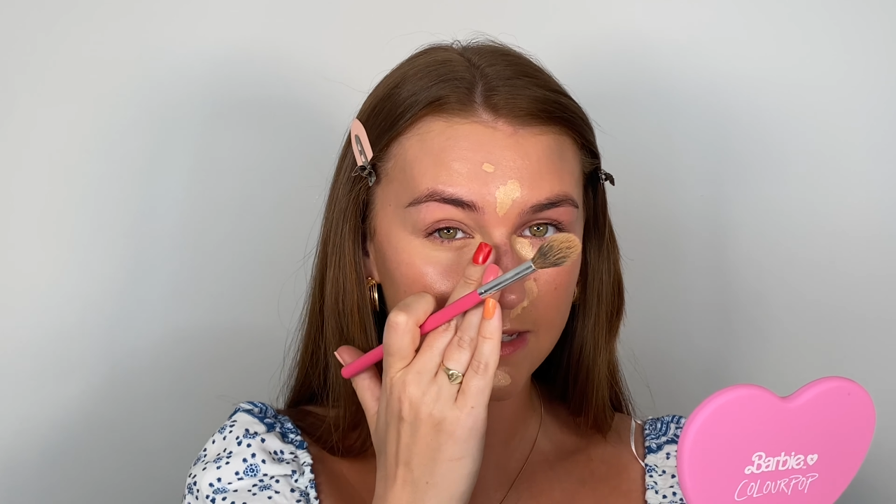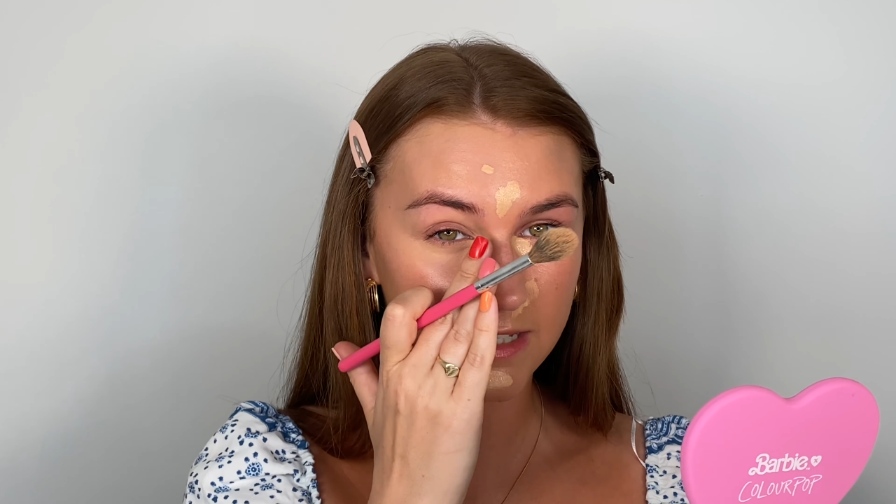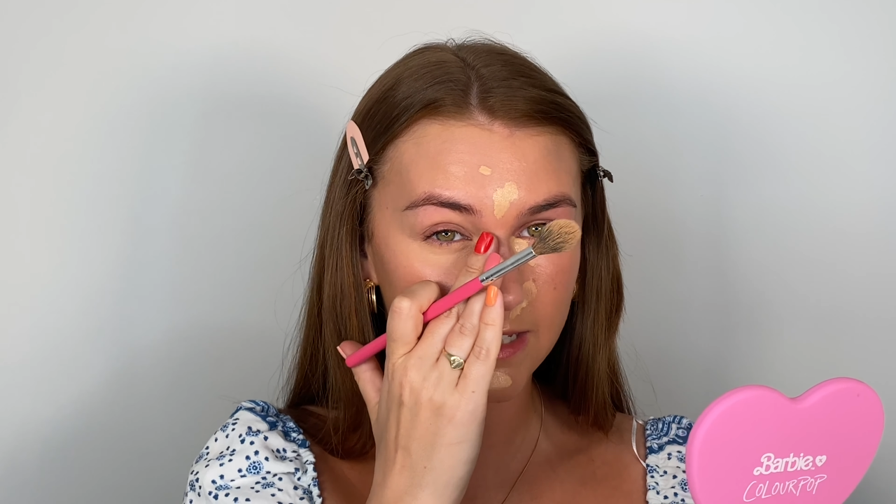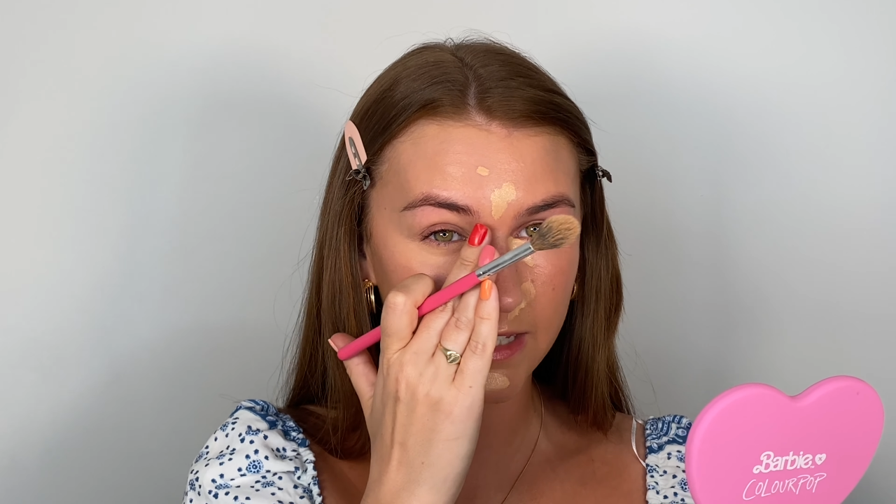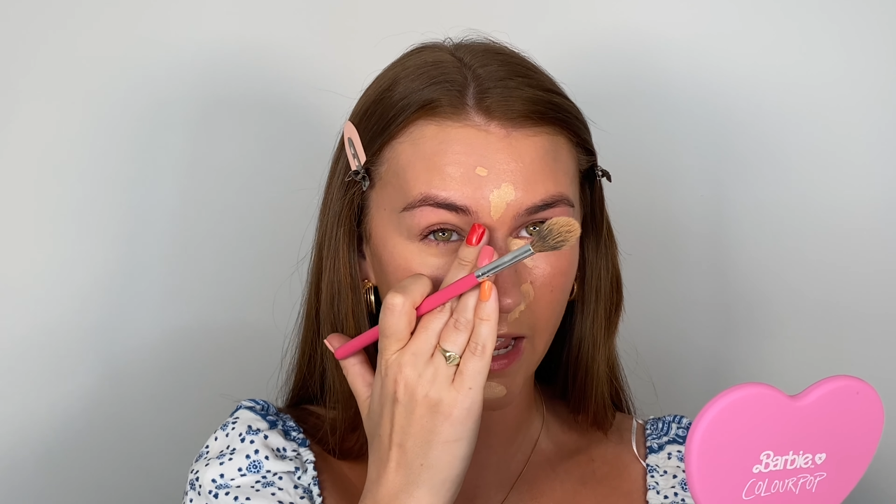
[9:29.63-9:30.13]

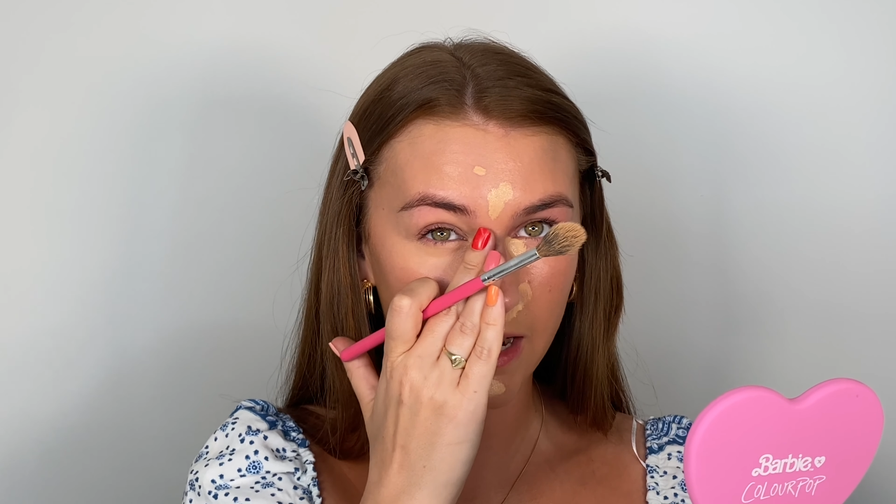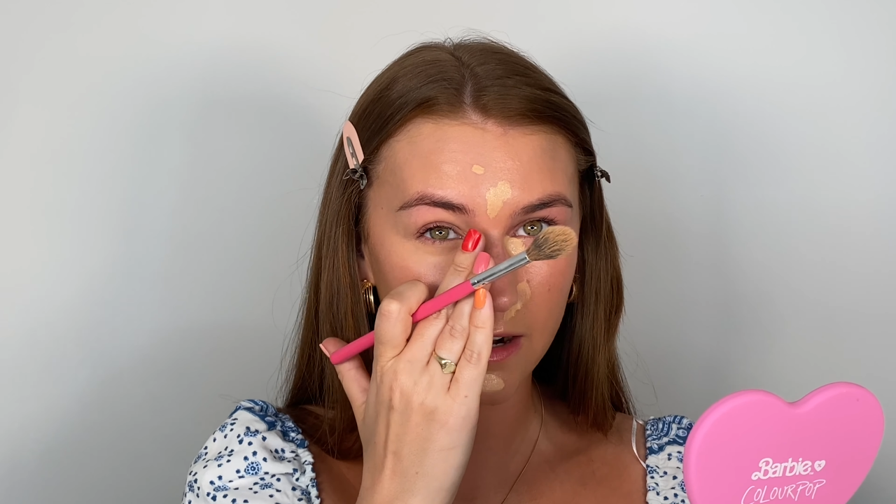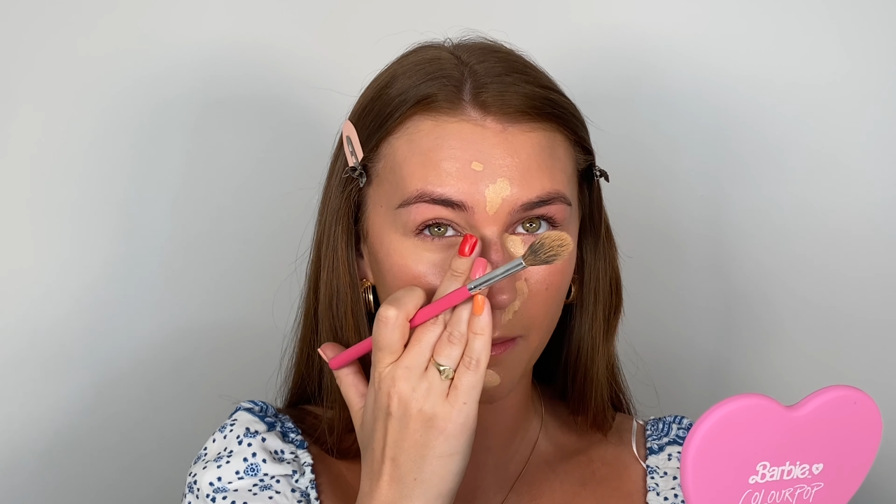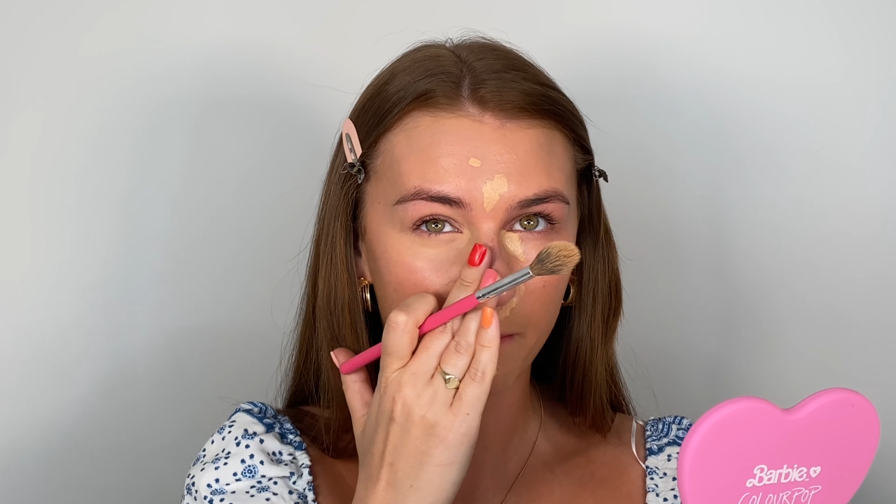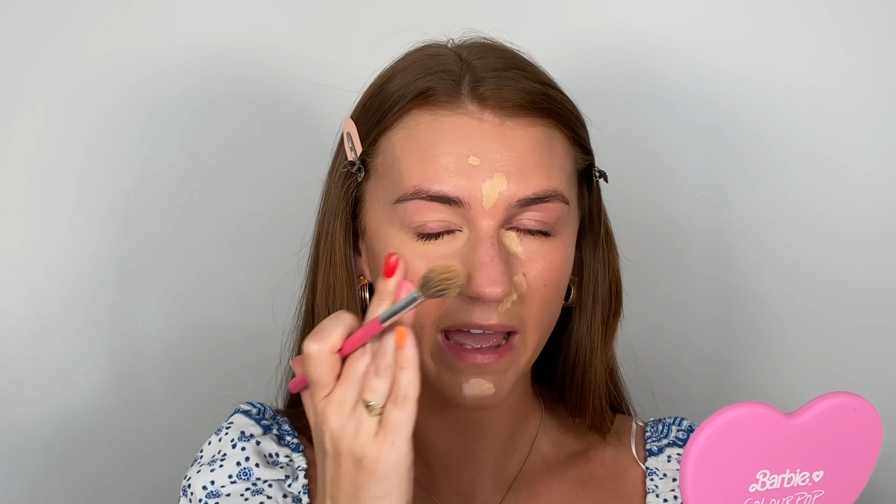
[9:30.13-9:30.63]
skin
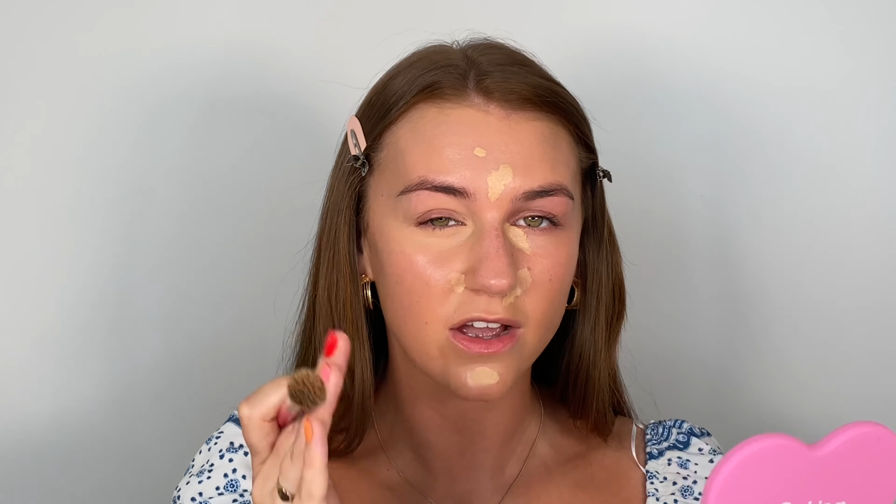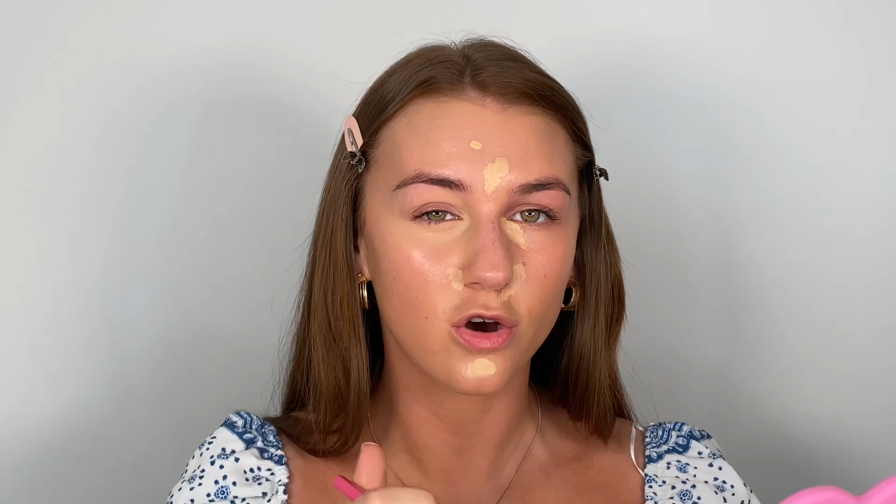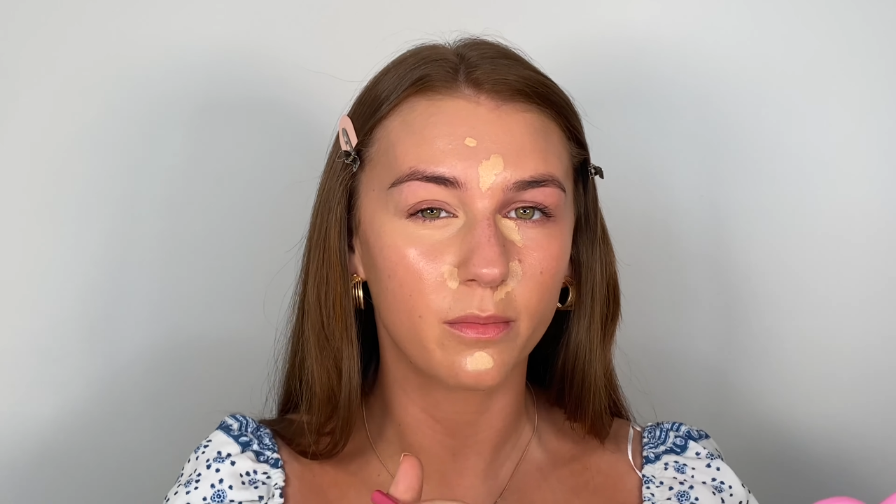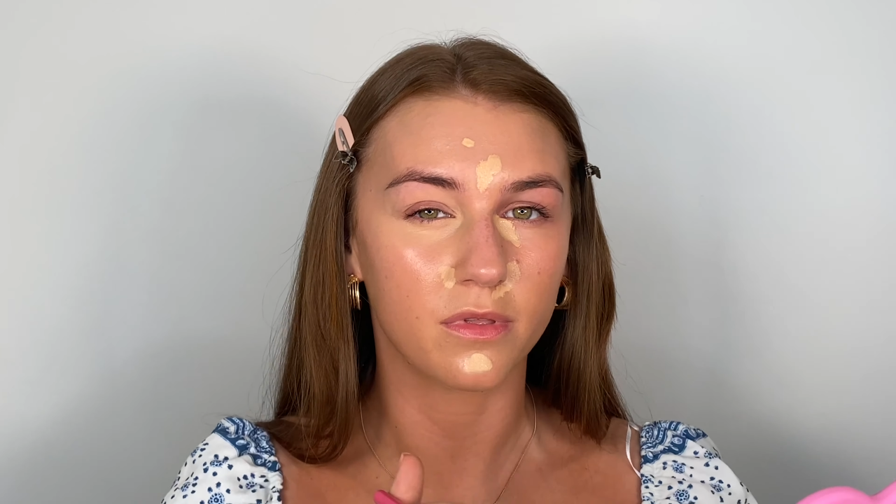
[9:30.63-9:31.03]
makeup